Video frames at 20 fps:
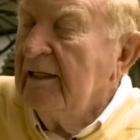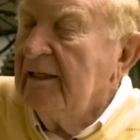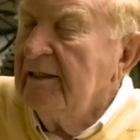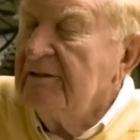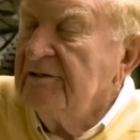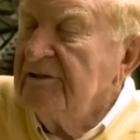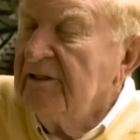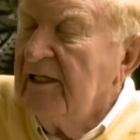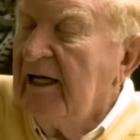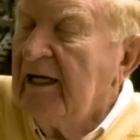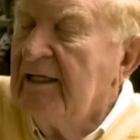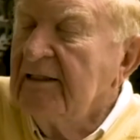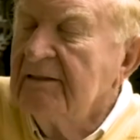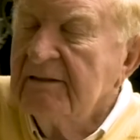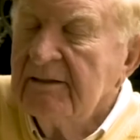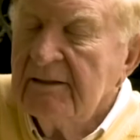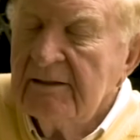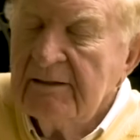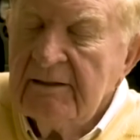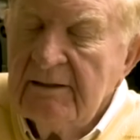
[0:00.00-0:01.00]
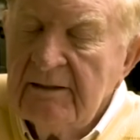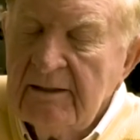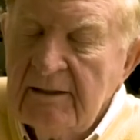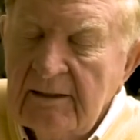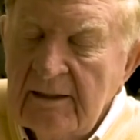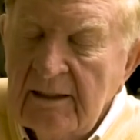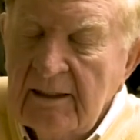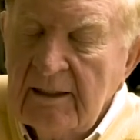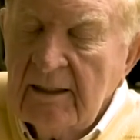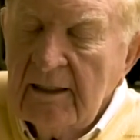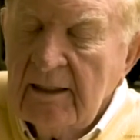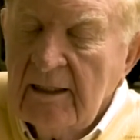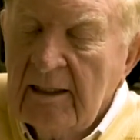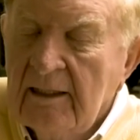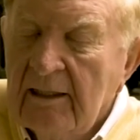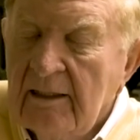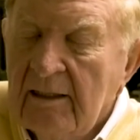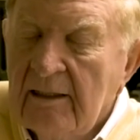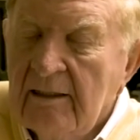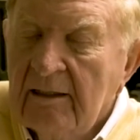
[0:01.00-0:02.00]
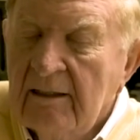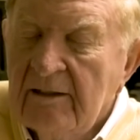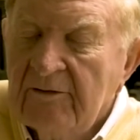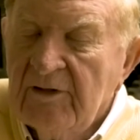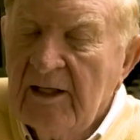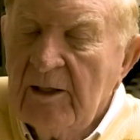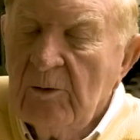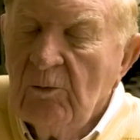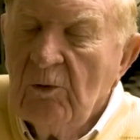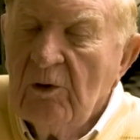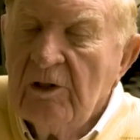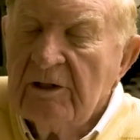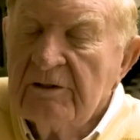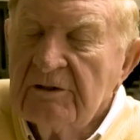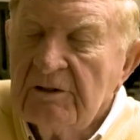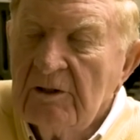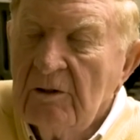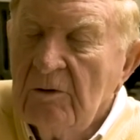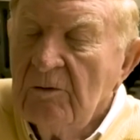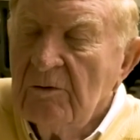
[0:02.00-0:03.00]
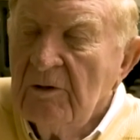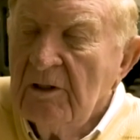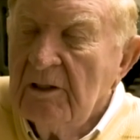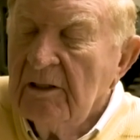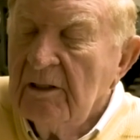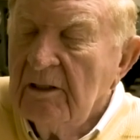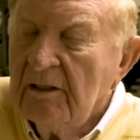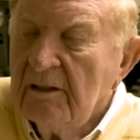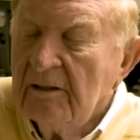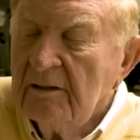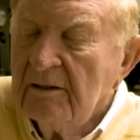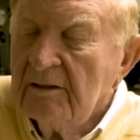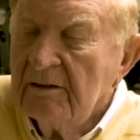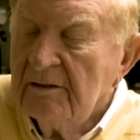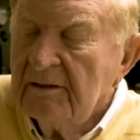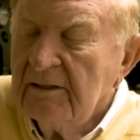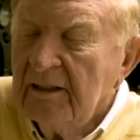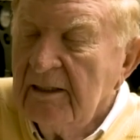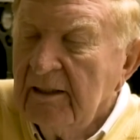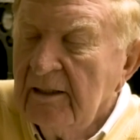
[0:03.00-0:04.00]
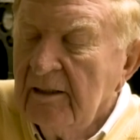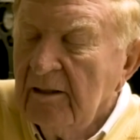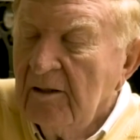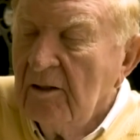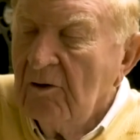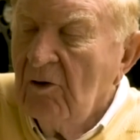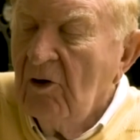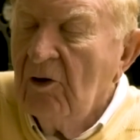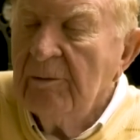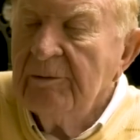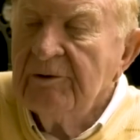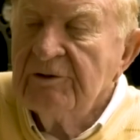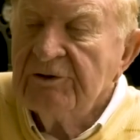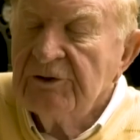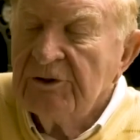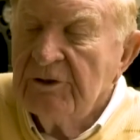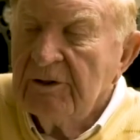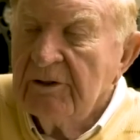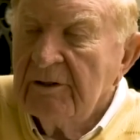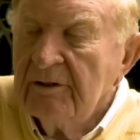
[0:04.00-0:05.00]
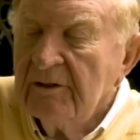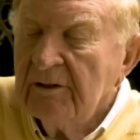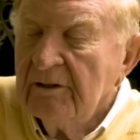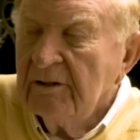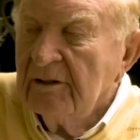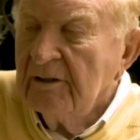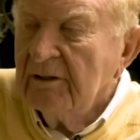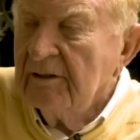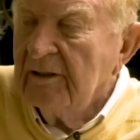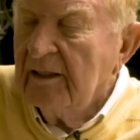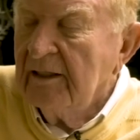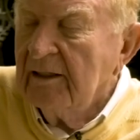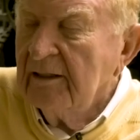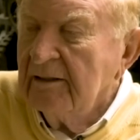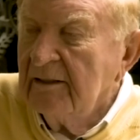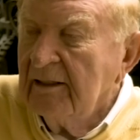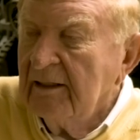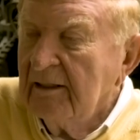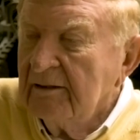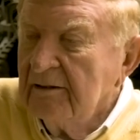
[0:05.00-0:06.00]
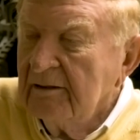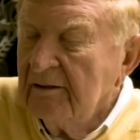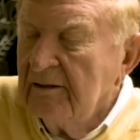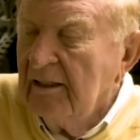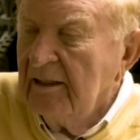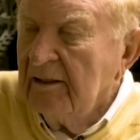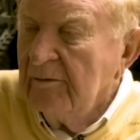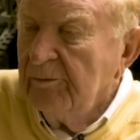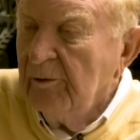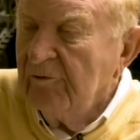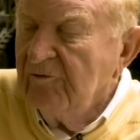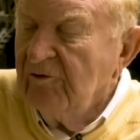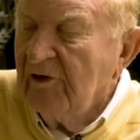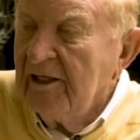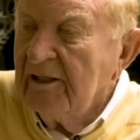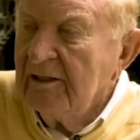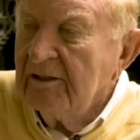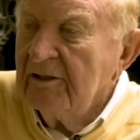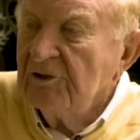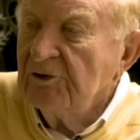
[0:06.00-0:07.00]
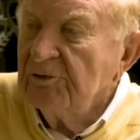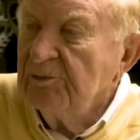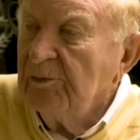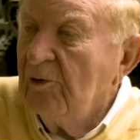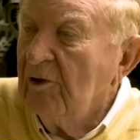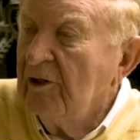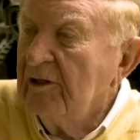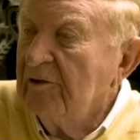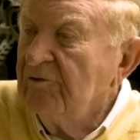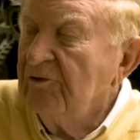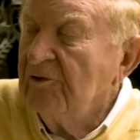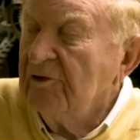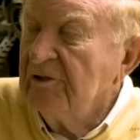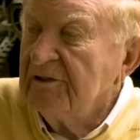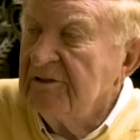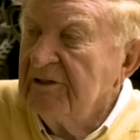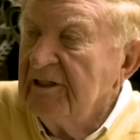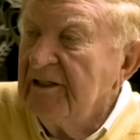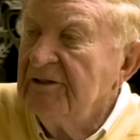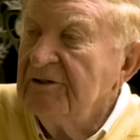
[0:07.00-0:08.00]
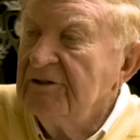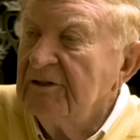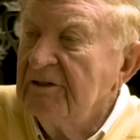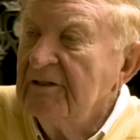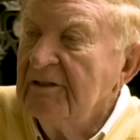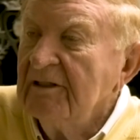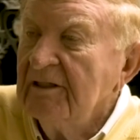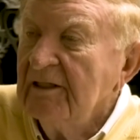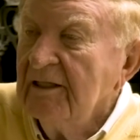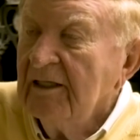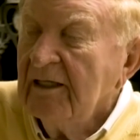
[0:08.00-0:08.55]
in Jackson, uh, they worked on uh, the armature that, that, that provided the spark for his engine.